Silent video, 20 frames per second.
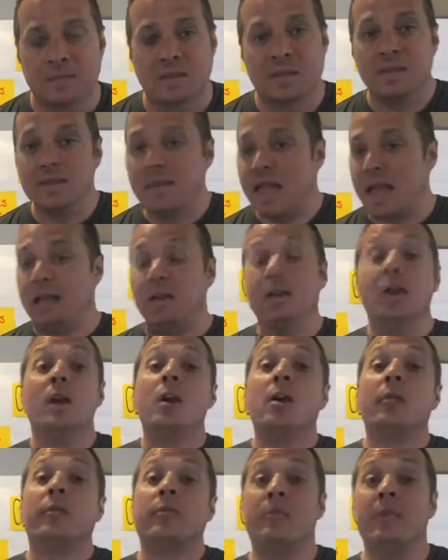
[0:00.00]
Then
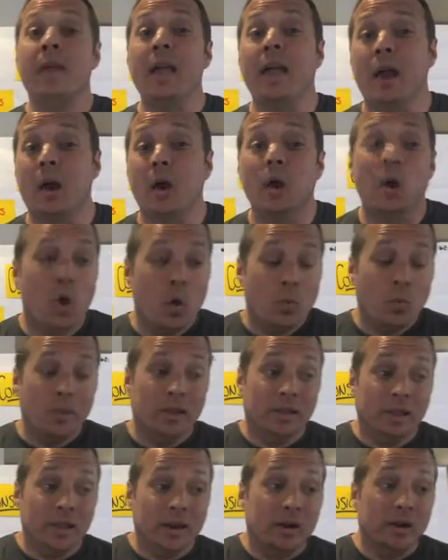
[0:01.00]
from there, we
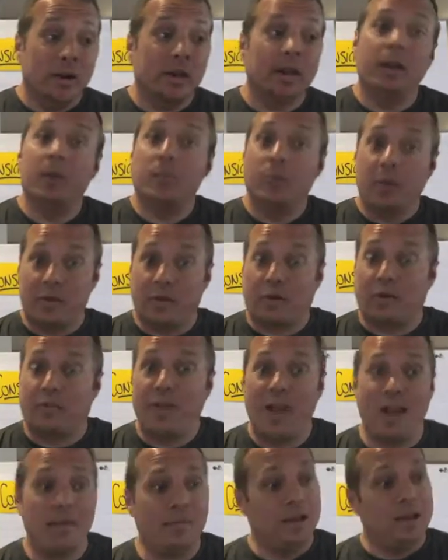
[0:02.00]
literally, with our
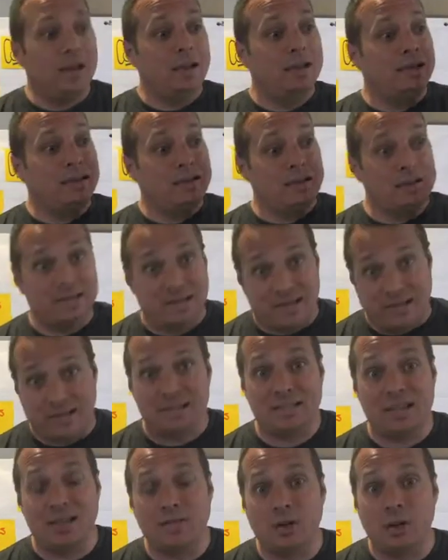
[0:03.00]
family, 6,
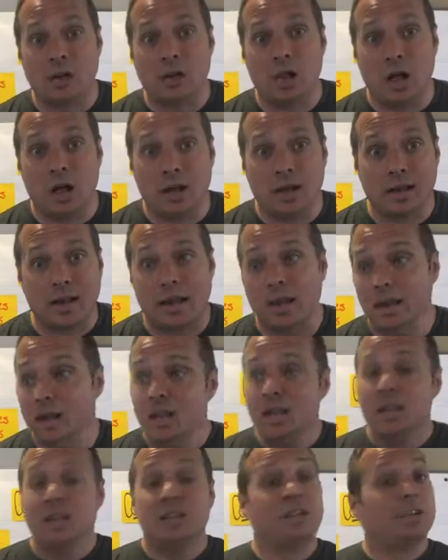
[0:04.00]
7 o'clock at night
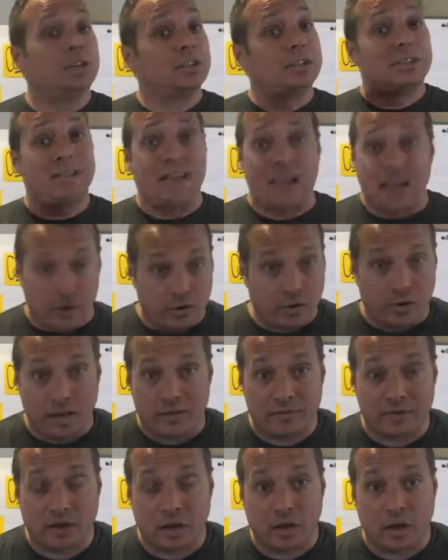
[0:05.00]
till 10 or
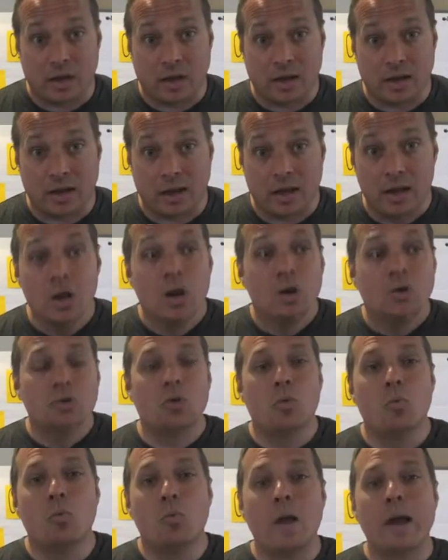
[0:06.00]
11 o'clock at night. So
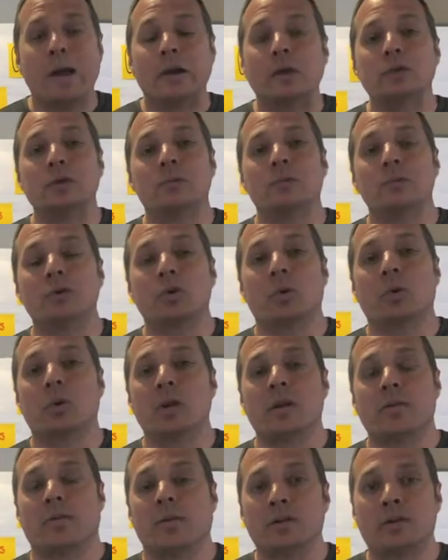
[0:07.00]
where's the majority
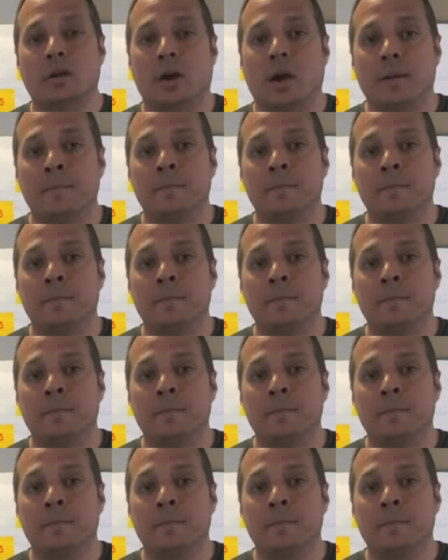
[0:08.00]
of our time?